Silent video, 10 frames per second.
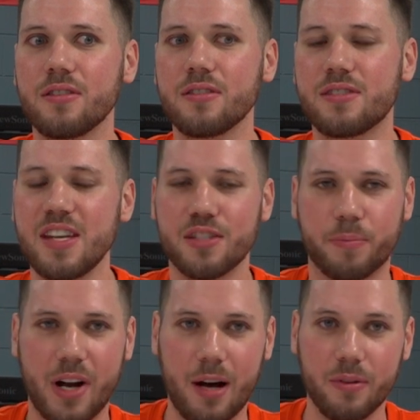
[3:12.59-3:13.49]
sees a
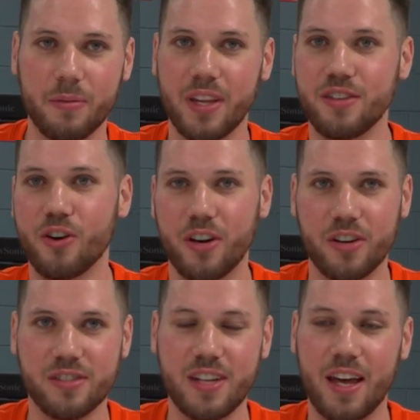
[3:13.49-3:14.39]
problem and they don't
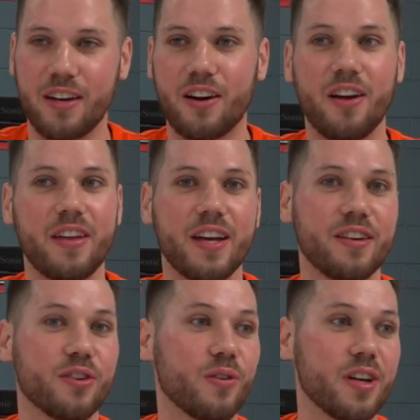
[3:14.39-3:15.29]
understand it, are they
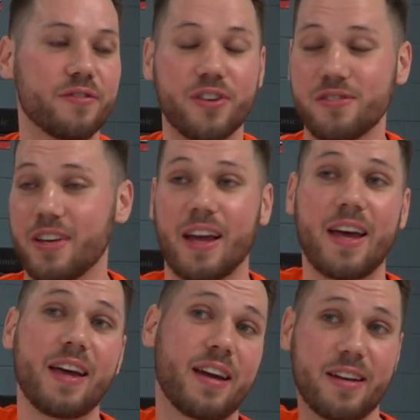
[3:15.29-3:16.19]
going first
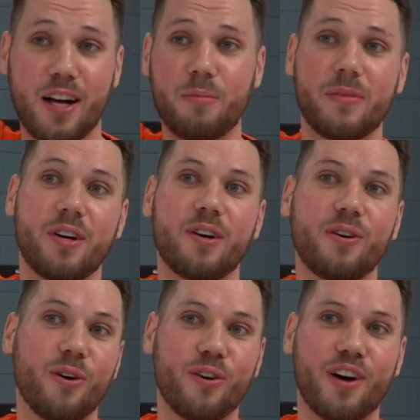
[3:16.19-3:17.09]
hey, I need help?
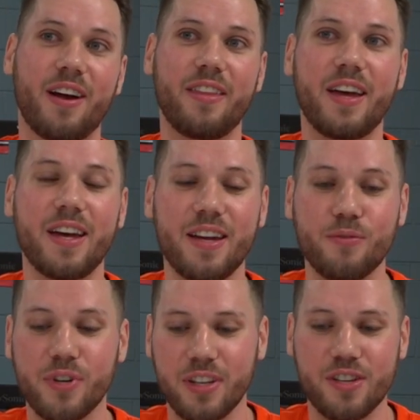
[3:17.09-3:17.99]
Or are they
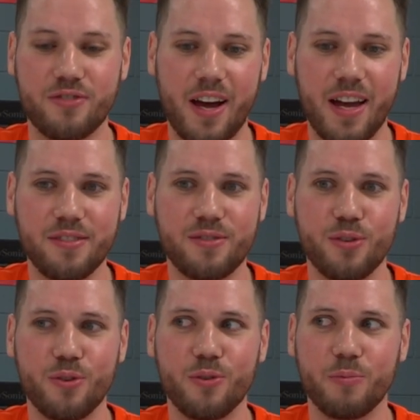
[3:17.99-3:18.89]
really trying
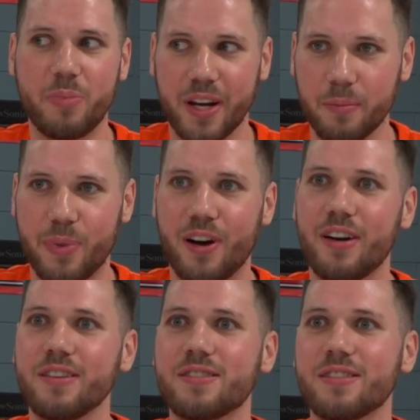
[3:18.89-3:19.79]
to pick
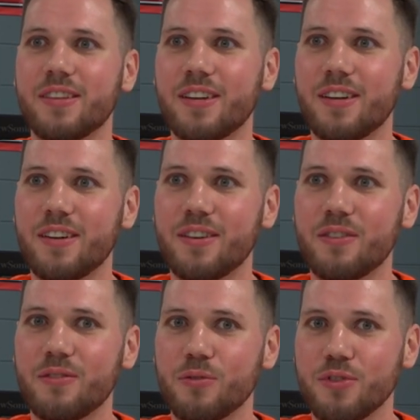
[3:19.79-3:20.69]
apart
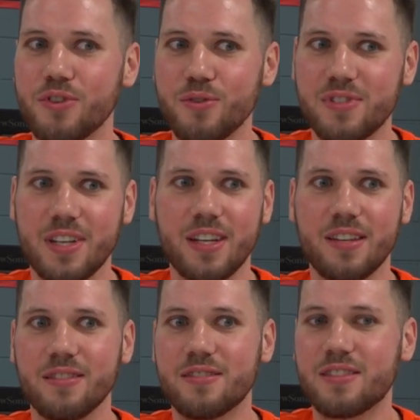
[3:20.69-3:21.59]

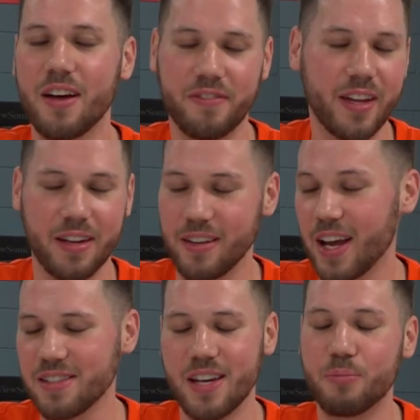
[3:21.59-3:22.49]
using stuff, like
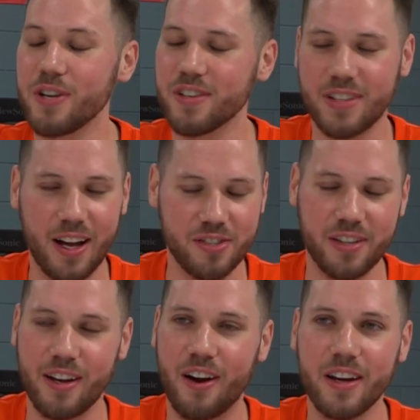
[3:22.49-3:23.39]
I said, previous knowledge that
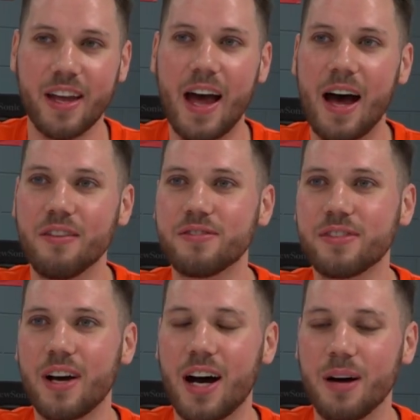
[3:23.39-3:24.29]
they already have
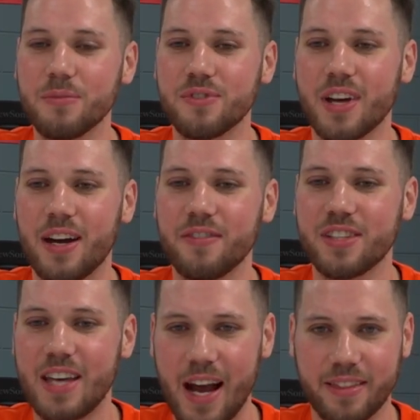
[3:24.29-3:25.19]
to kind of
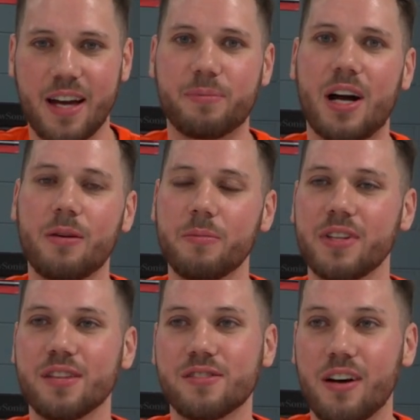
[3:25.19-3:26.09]
attack that problem
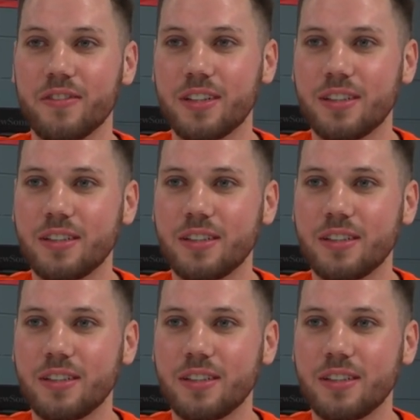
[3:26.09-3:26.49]
and then solve it?